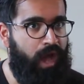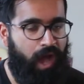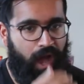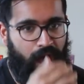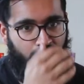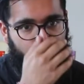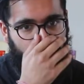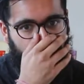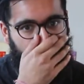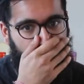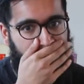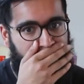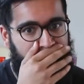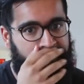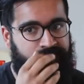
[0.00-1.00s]

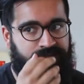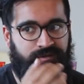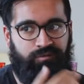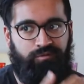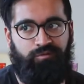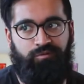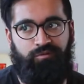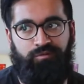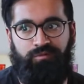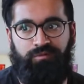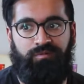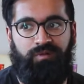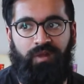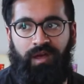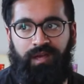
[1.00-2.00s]
to
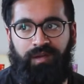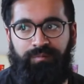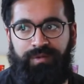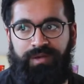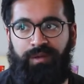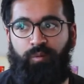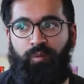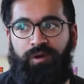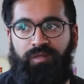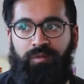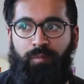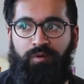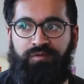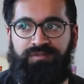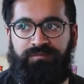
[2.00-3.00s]
like being one of the
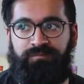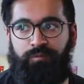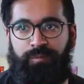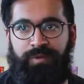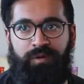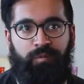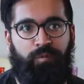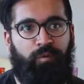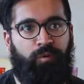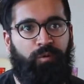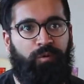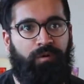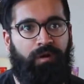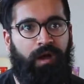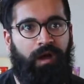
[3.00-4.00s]
most
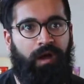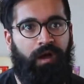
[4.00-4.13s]
formidable